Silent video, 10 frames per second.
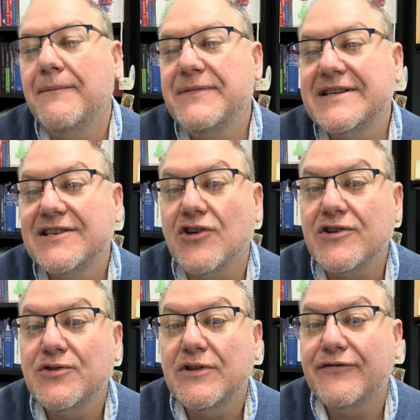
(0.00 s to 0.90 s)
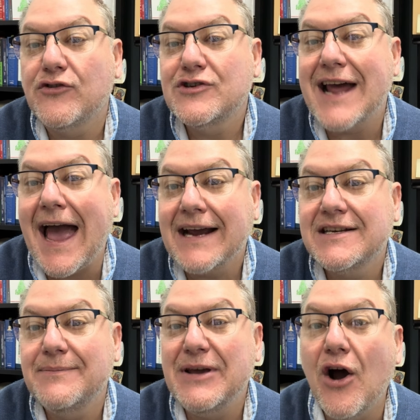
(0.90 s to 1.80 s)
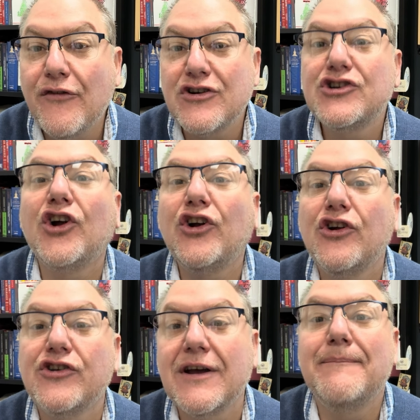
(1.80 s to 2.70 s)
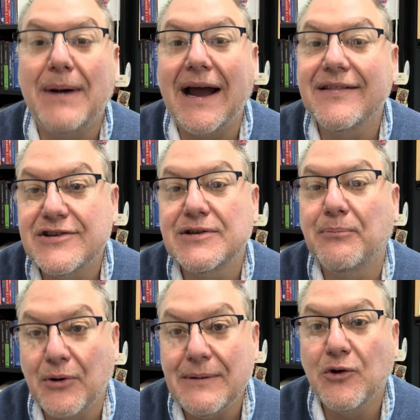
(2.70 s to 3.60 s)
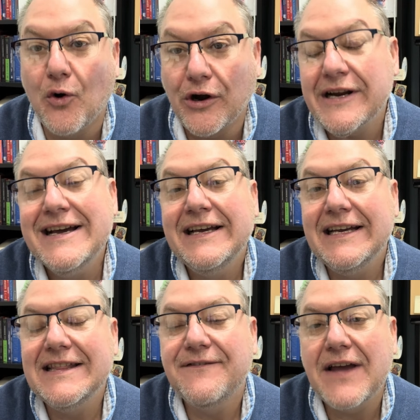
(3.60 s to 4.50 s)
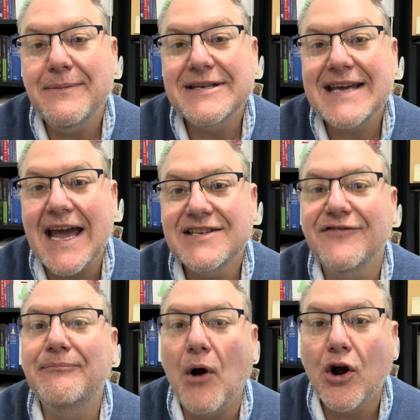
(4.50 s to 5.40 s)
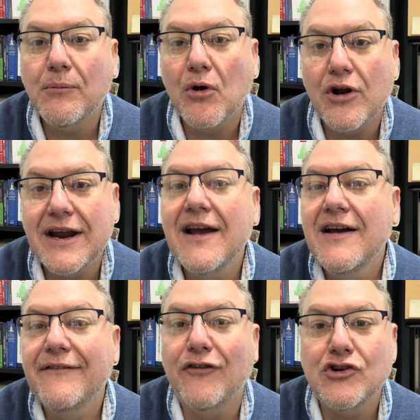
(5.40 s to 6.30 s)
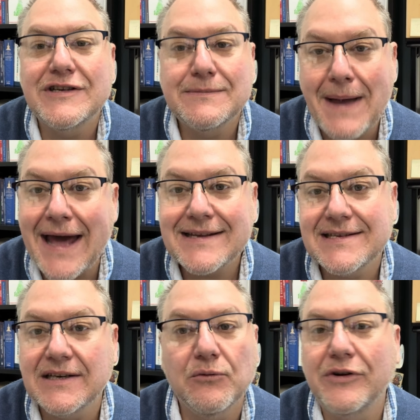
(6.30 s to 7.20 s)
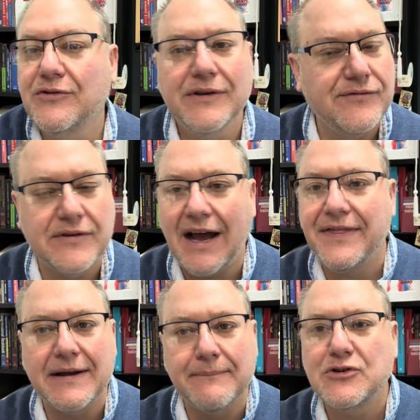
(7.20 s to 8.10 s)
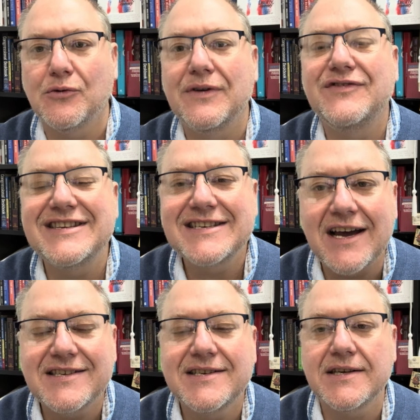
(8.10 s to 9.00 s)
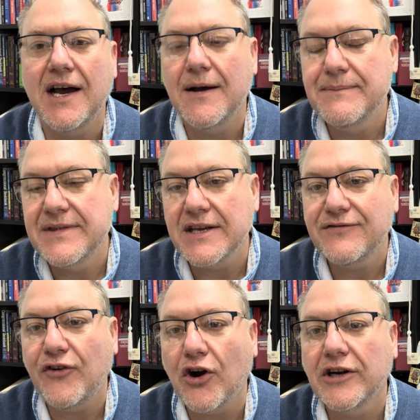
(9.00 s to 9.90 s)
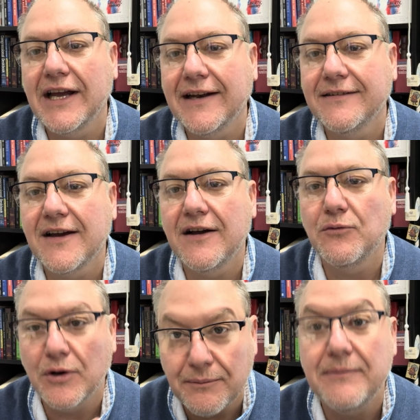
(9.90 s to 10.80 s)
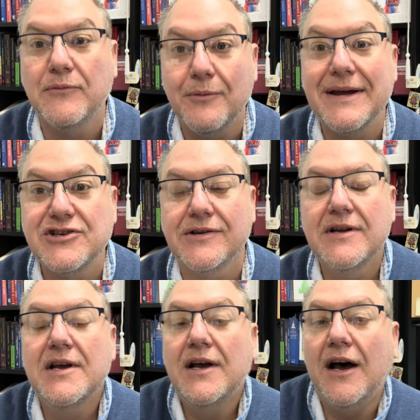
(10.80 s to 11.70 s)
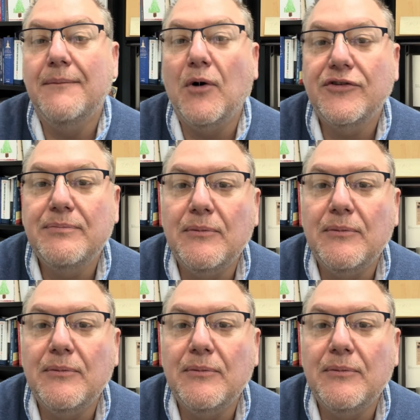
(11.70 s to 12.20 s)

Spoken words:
This is also the first act to be overturned by the Supreme Court in the famous case of Marbury versus Madison, which I'm sure we've discussed thus far, and we'll mention multiple